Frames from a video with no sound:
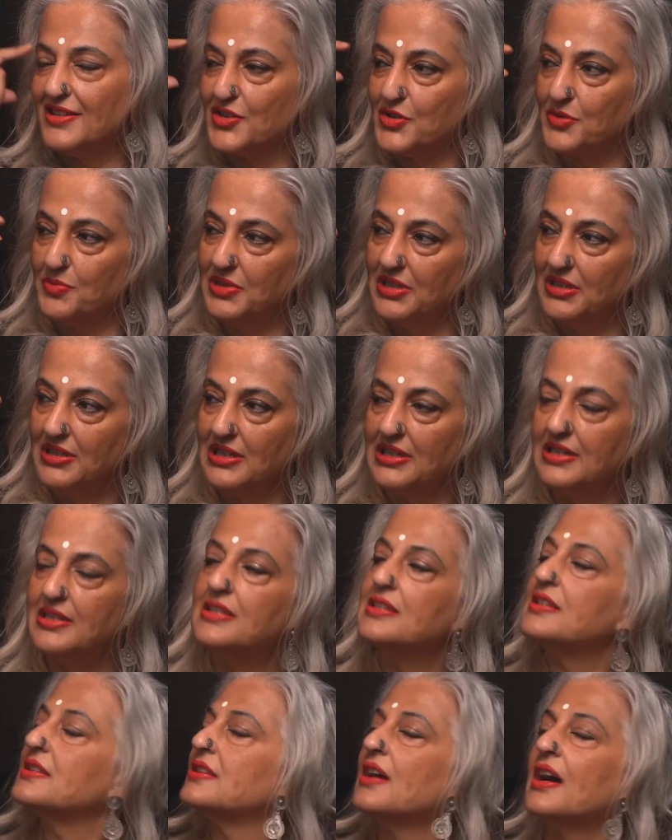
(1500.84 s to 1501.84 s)
to be little
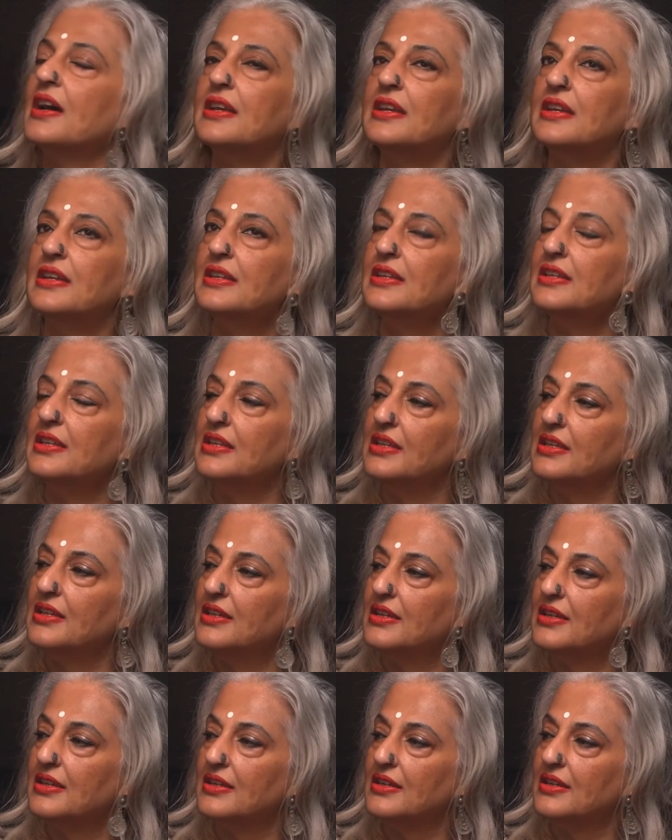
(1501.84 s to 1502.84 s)
tiny
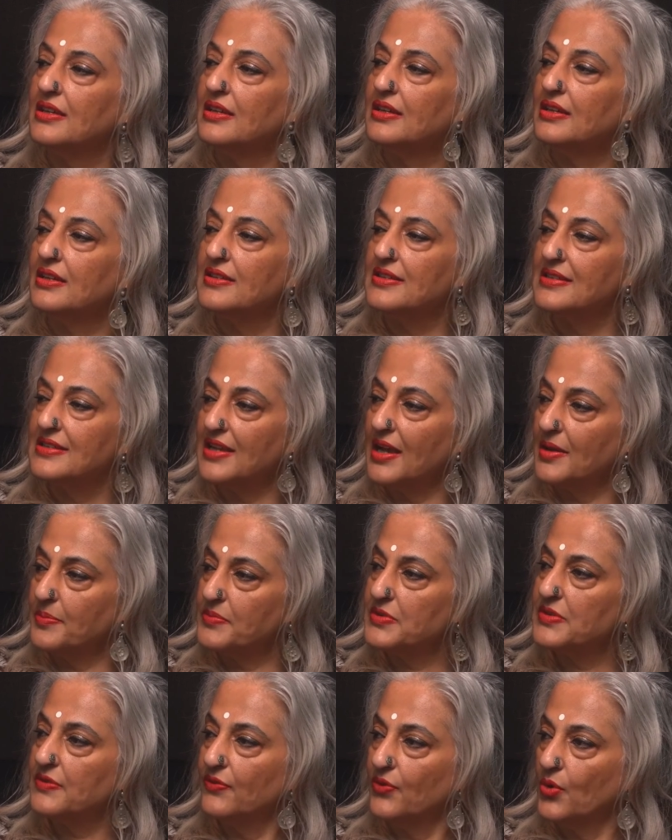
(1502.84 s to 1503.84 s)

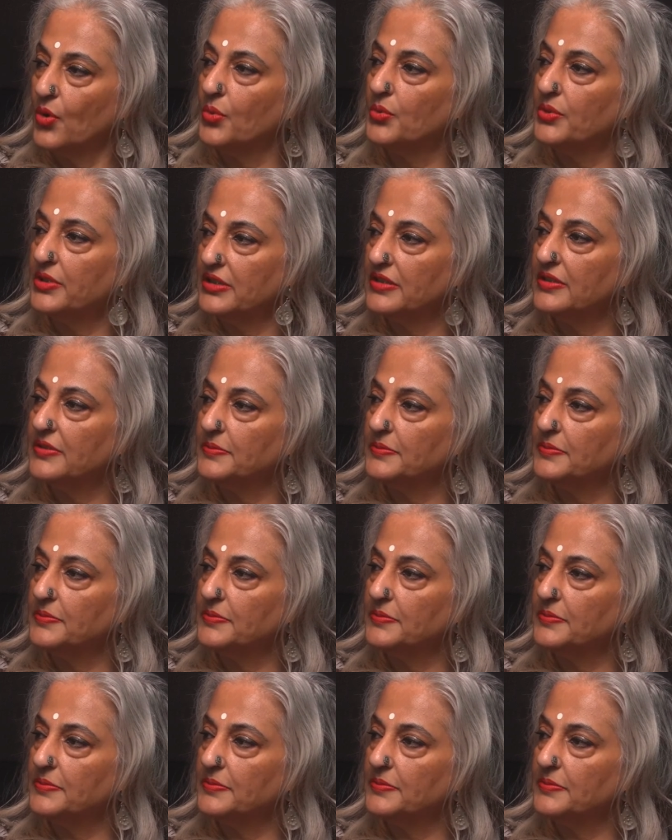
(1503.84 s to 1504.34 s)
steps forward.